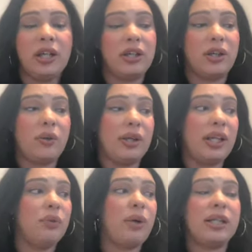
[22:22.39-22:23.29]
Going
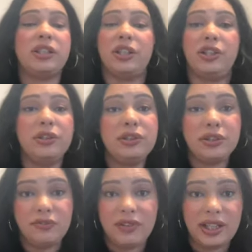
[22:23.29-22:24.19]
and watching
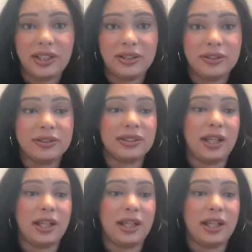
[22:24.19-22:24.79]
YouTube videos,